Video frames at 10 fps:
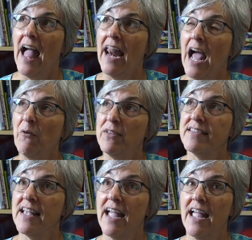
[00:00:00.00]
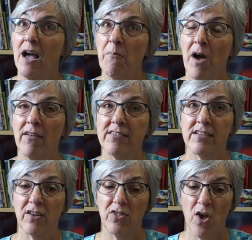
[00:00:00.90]
And I would say
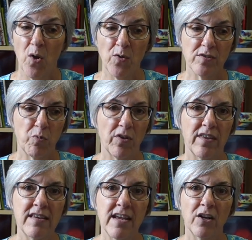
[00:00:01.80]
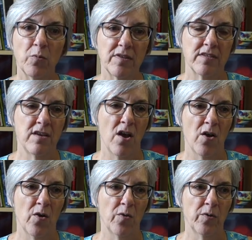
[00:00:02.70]
amongst those where the knitter was
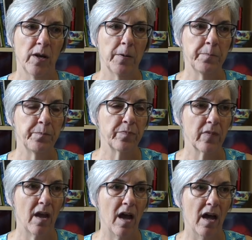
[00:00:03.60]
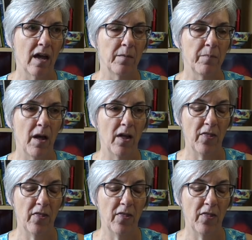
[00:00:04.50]
known, had